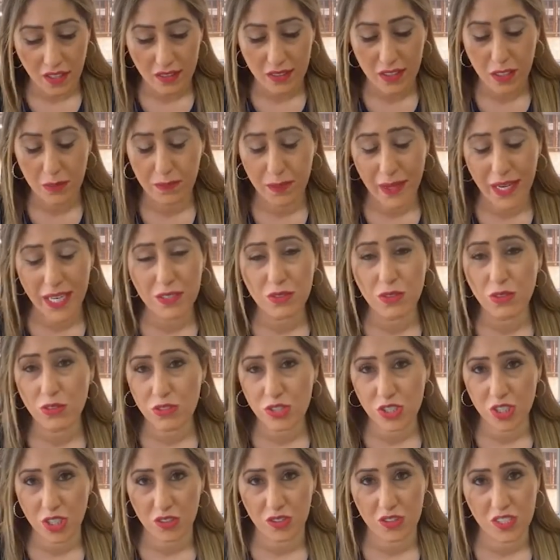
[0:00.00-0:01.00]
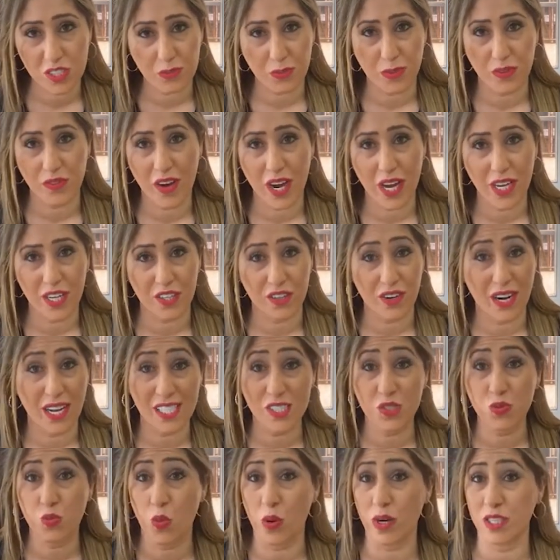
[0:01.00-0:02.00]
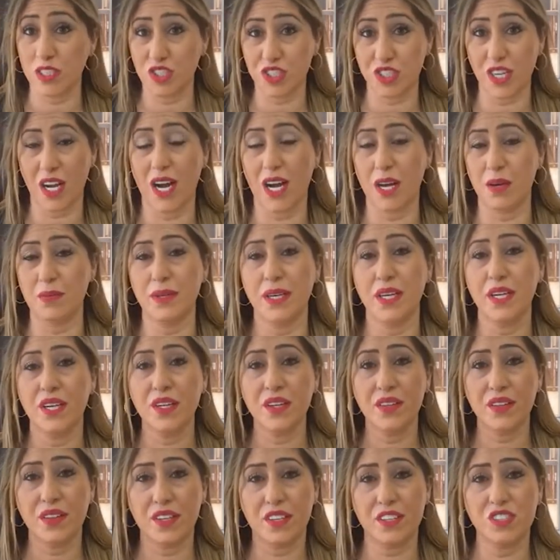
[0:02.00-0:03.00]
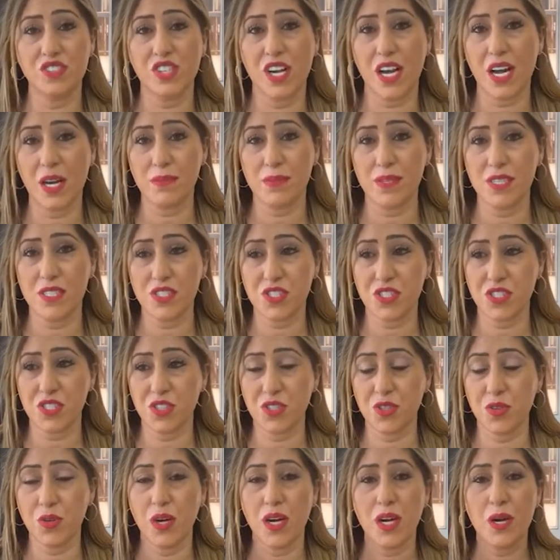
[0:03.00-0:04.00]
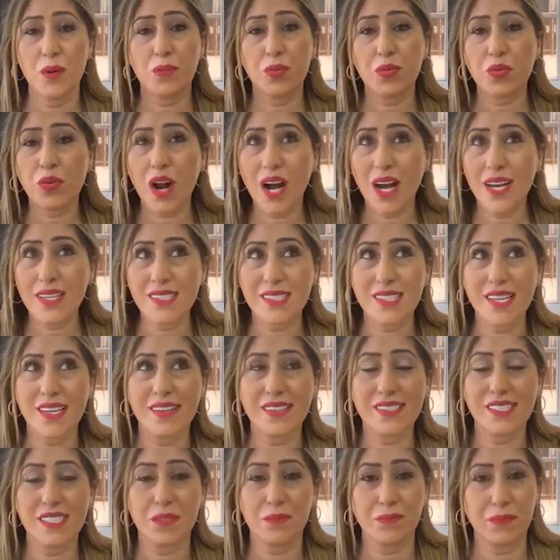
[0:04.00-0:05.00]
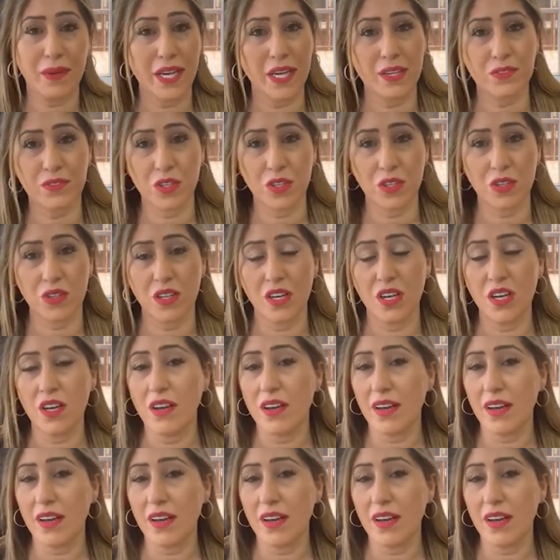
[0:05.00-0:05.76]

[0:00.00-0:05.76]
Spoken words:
The payroll service provider has one job. Their job is to process payroll.